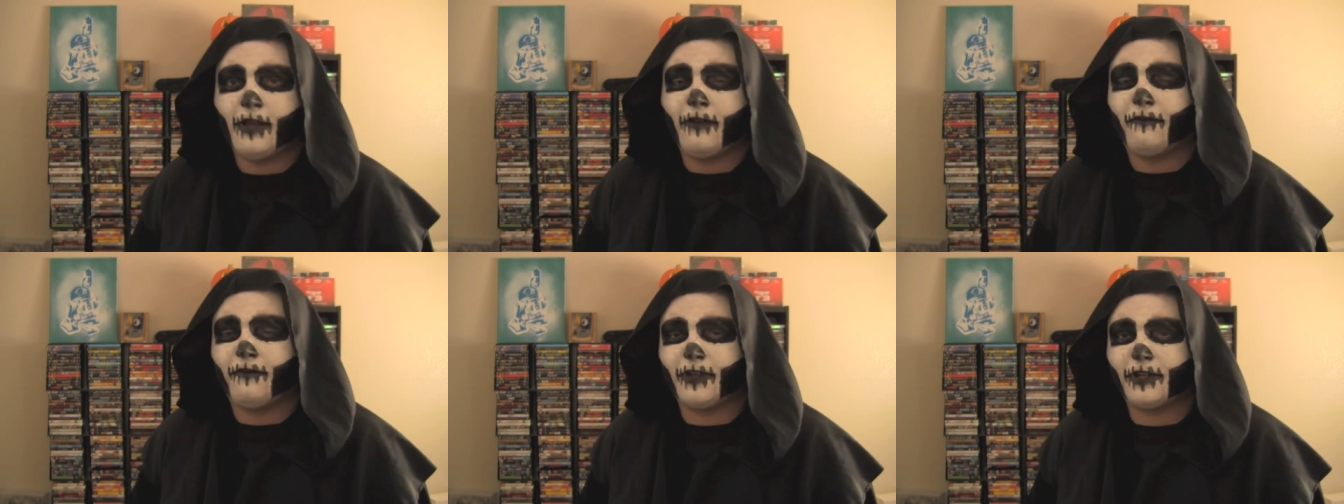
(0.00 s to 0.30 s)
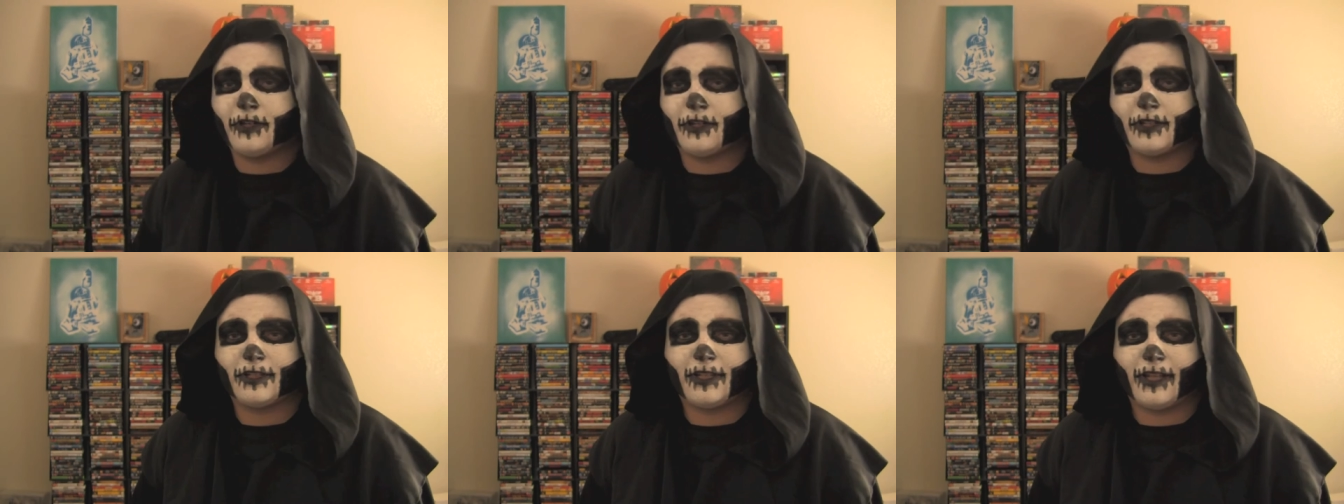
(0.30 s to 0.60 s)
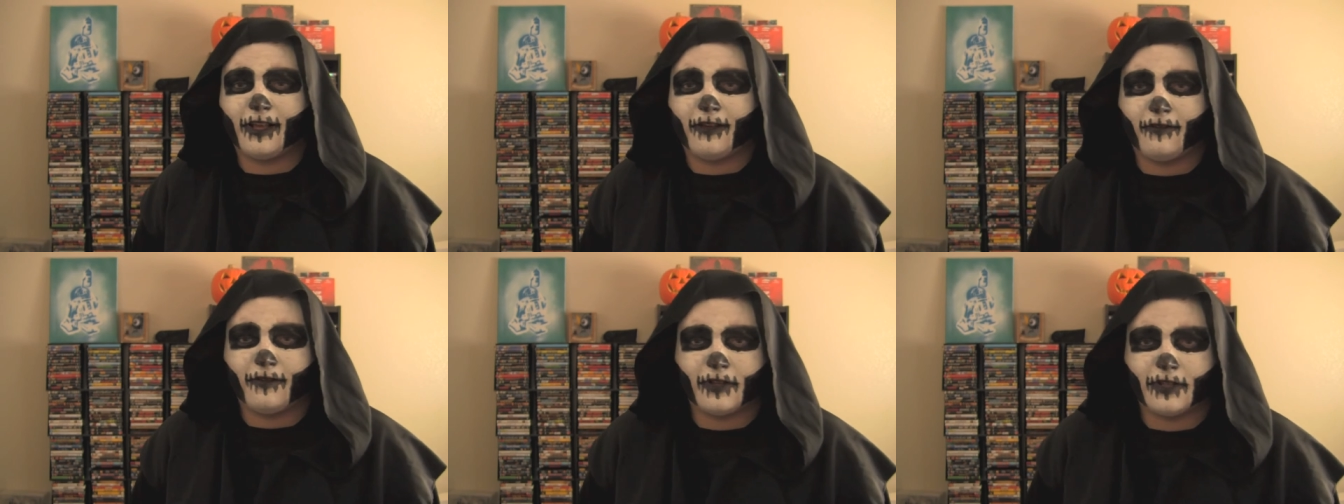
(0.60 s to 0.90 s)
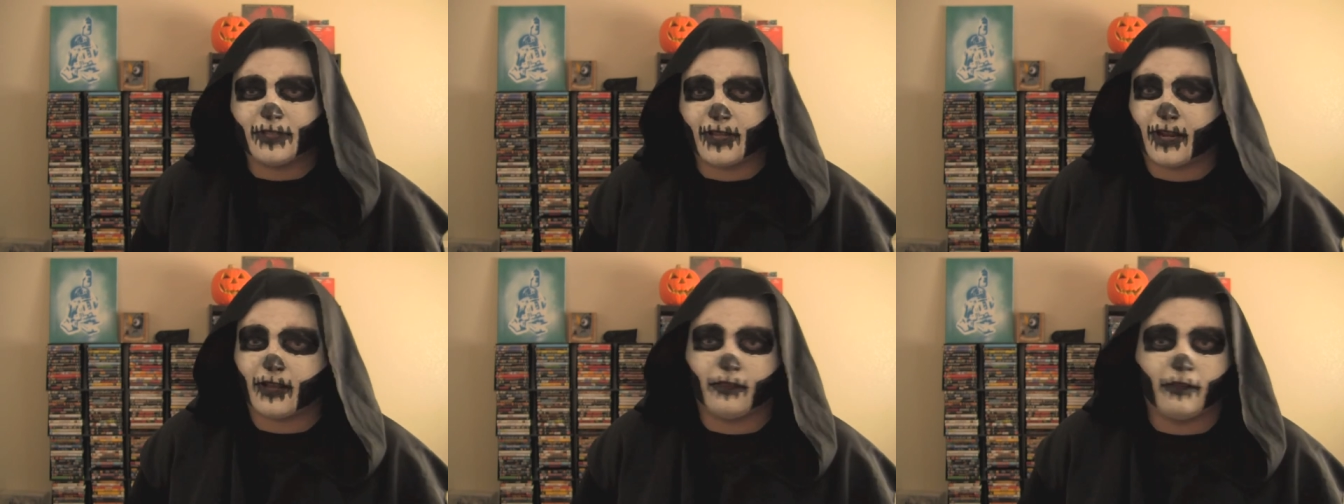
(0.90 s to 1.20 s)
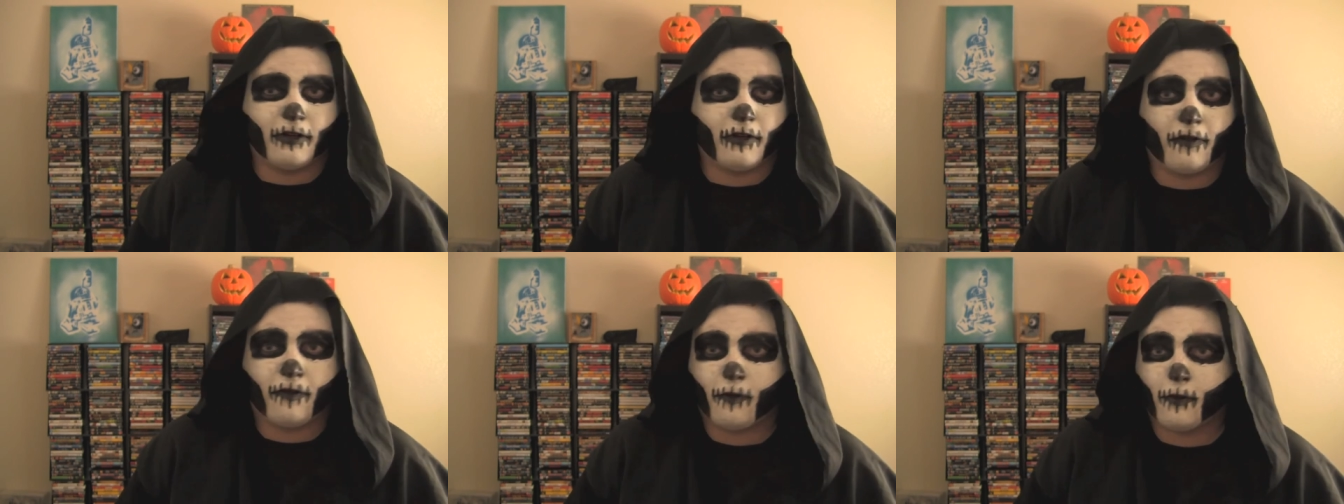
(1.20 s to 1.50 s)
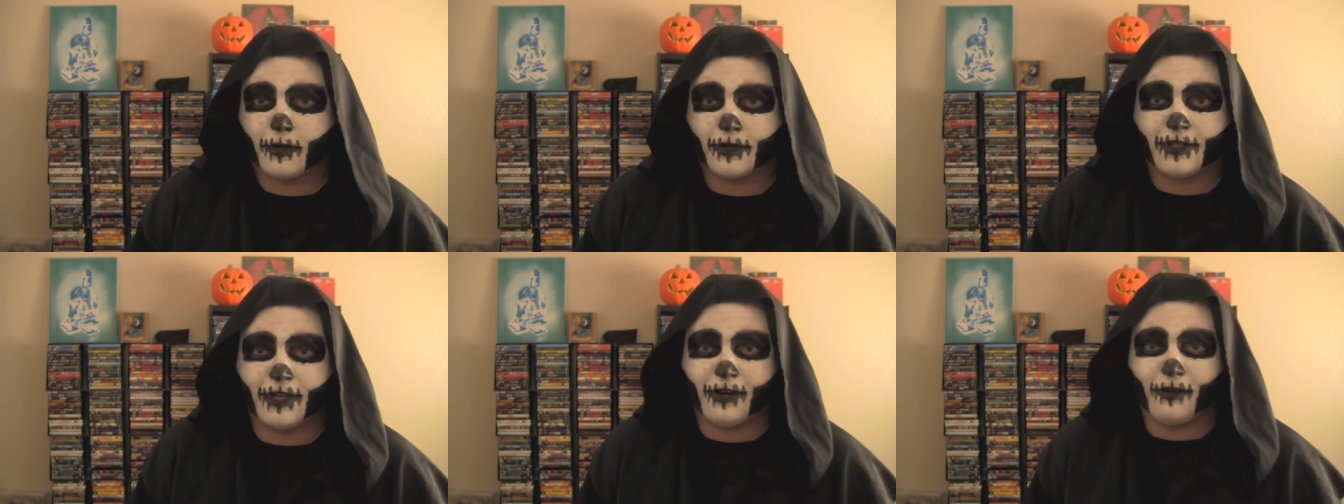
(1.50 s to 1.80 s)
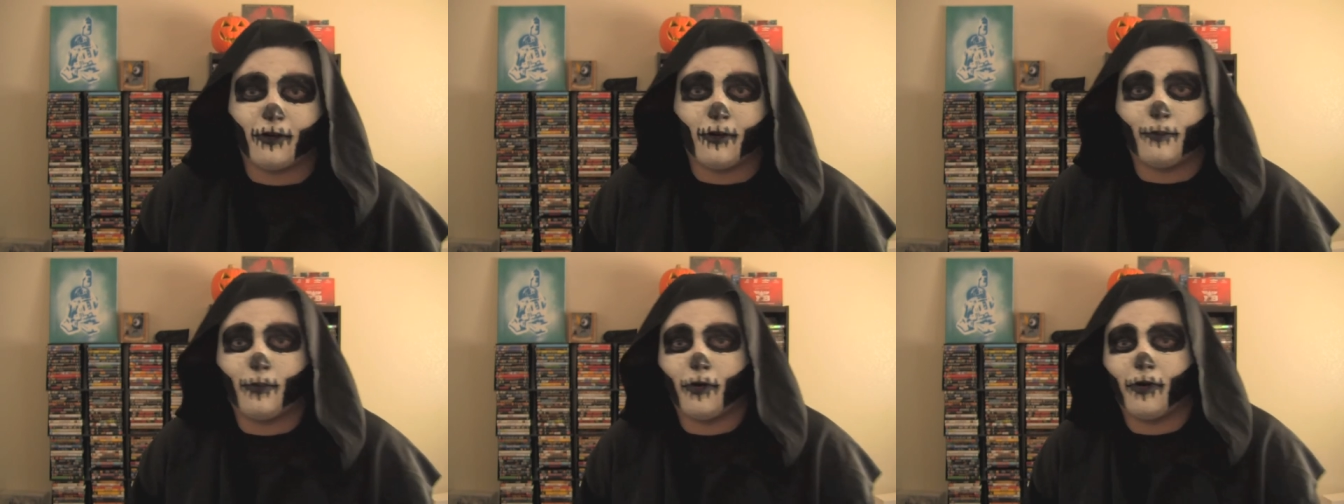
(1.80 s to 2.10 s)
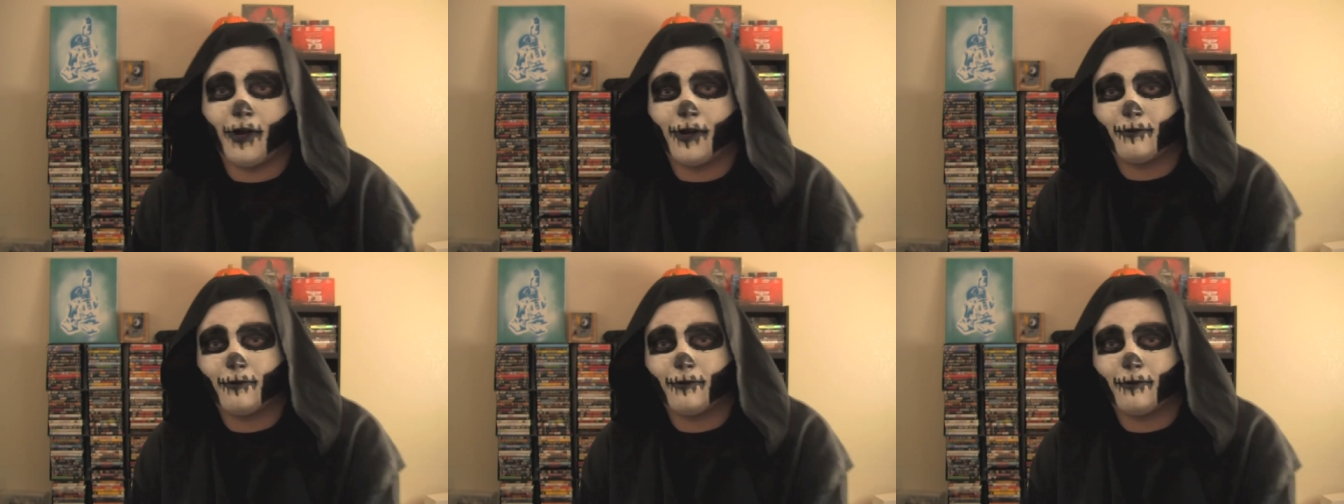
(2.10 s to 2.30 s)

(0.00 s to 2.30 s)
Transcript: Fisher Stevens, like a little 14 year old boy